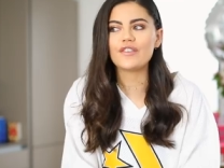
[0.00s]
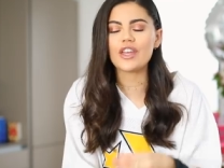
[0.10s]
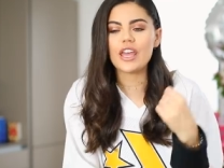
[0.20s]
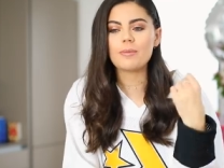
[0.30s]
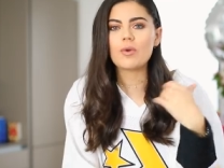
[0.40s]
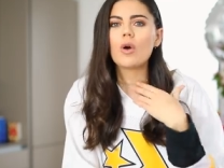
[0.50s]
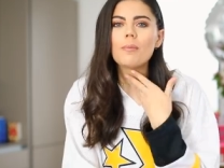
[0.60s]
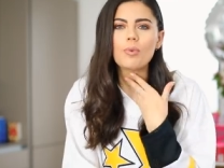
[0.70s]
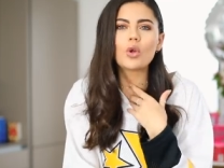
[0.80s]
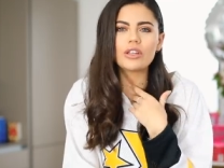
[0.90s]
If you hear me,
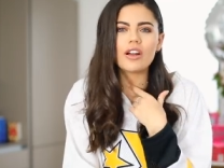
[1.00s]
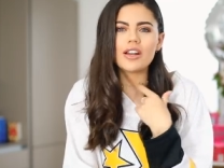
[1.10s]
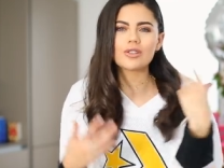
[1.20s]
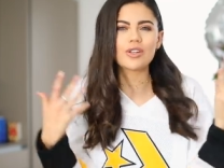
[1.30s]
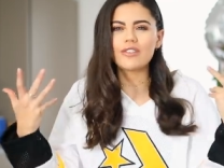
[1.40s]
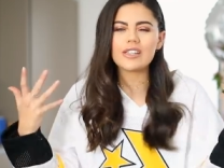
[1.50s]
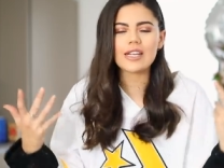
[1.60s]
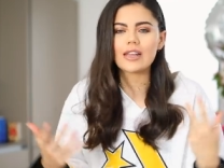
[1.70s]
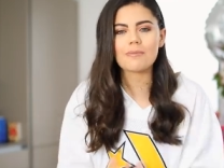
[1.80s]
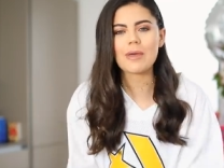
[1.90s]
well, I'm poorly right now, so I don't really
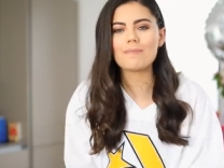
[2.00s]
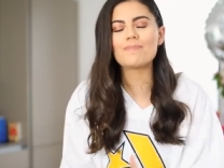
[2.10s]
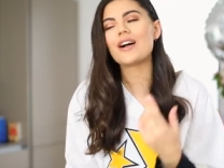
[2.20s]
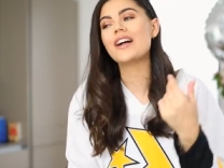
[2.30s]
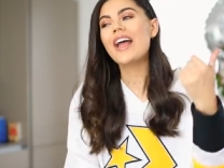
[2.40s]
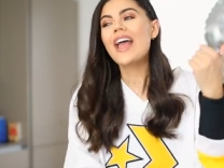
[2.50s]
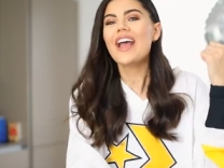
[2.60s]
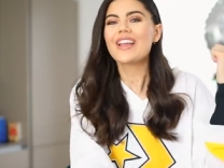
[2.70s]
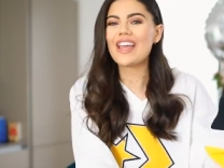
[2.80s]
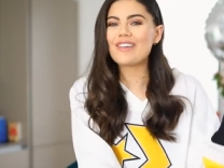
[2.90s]
sound like me, but
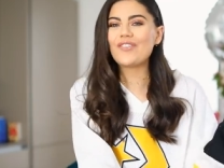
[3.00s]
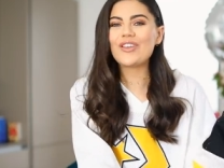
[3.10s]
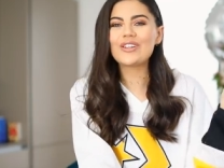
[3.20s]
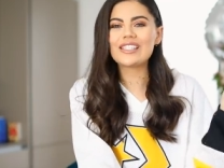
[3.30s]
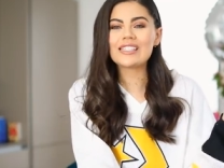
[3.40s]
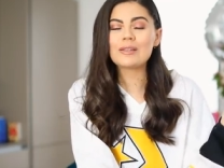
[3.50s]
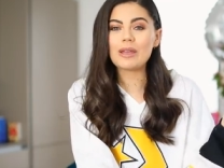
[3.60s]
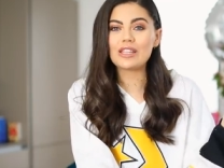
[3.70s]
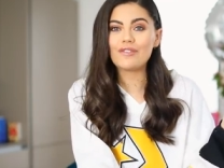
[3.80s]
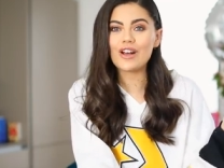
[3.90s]
if you listen to
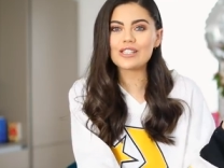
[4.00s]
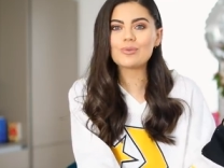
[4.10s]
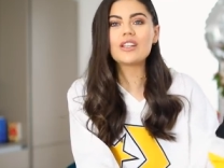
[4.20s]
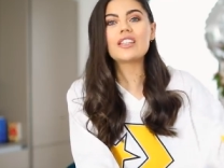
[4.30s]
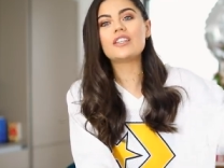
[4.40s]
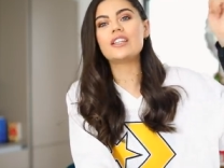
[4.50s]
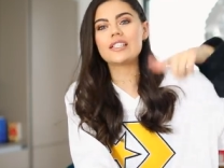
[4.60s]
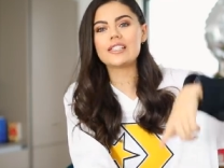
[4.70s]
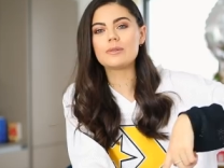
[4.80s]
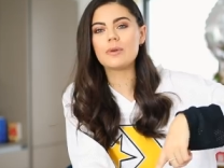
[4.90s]
me in the first one and then you
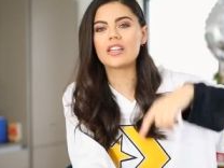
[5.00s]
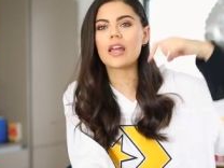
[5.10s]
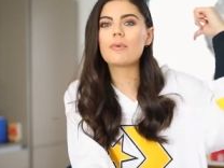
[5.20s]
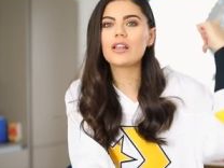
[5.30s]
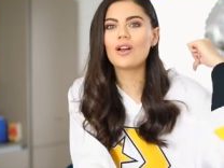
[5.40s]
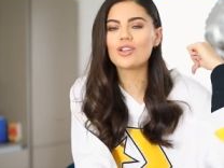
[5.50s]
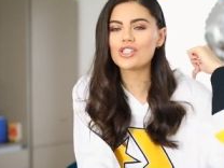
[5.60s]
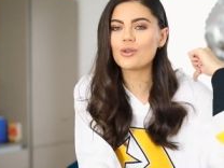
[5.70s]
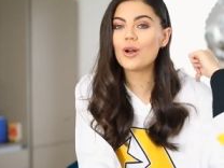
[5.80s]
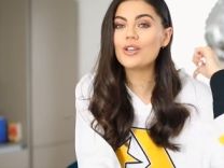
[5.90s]
listen to me in like my
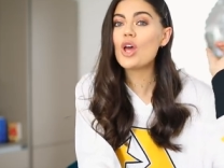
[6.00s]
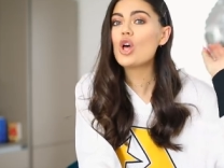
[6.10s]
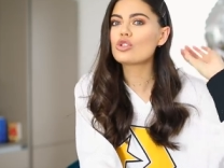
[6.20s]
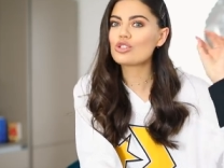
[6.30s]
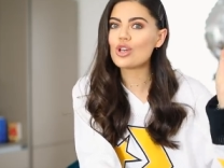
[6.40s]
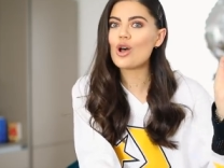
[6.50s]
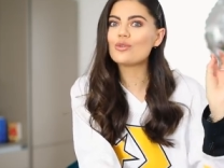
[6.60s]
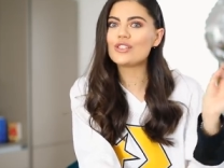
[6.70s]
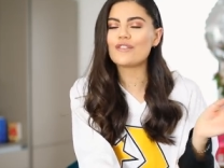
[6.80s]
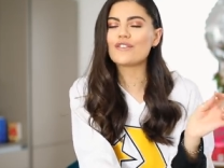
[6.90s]
last year one,
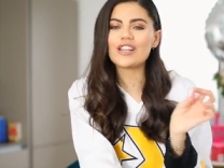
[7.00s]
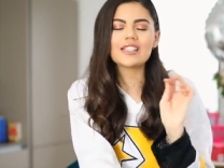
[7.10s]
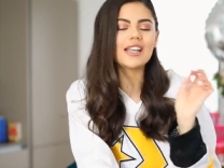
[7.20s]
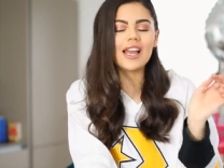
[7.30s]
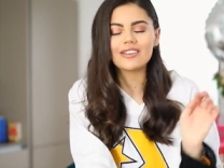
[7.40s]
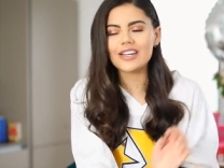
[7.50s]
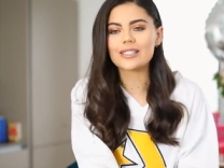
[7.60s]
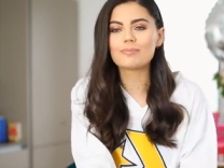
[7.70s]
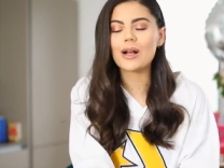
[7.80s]
so different, it's hilarious.